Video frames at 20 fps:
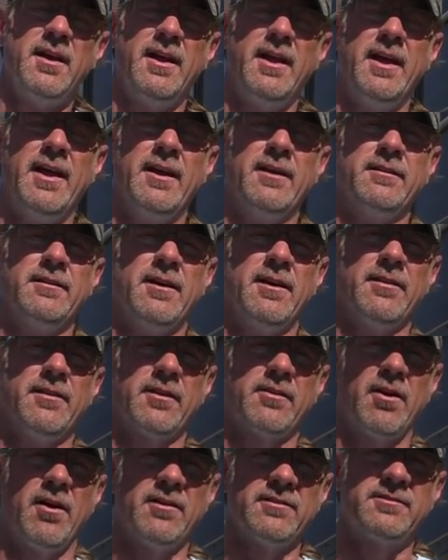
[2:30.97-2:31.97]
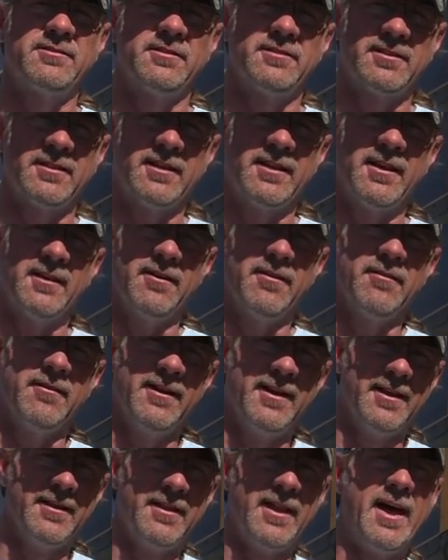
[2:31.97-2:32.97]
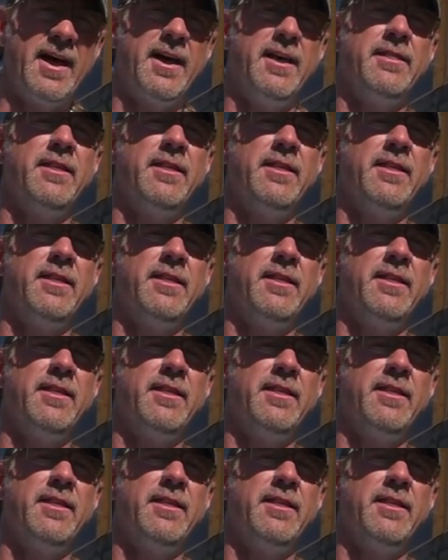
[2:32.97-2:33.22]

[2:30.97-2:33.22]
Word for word: and uh, the cost just to get her in that,